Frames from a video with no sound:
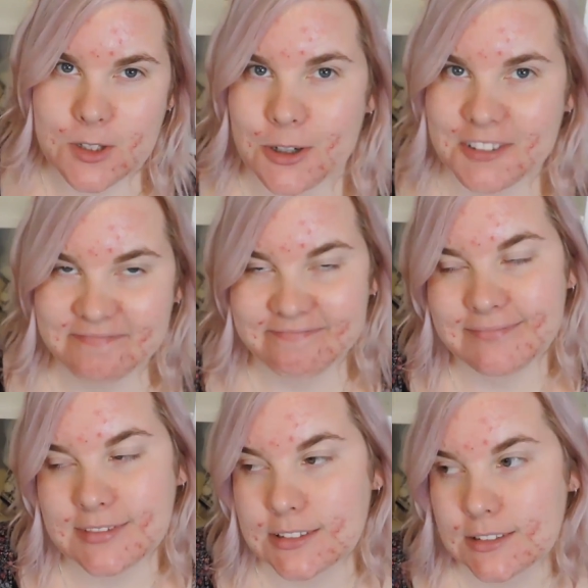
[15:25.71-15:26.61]
So
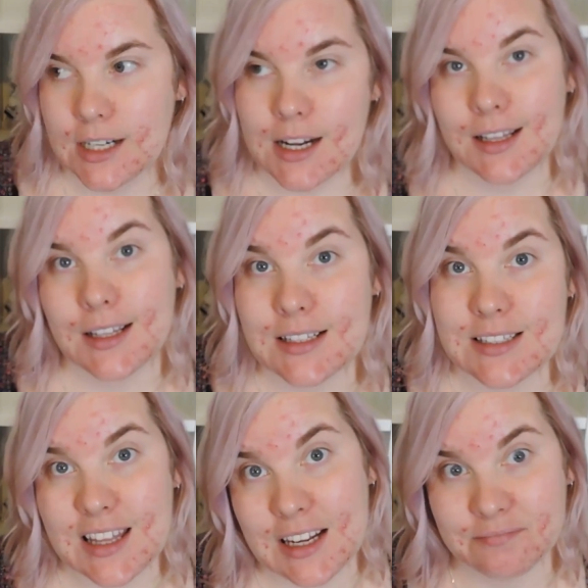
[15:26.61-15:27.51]

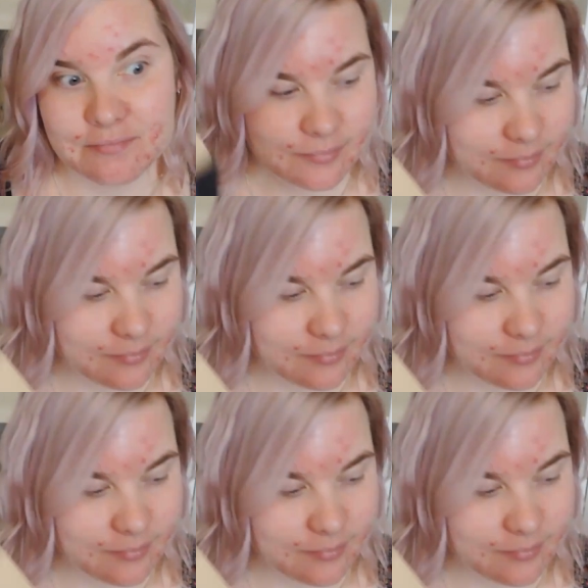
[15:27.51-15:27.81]
that's the thing.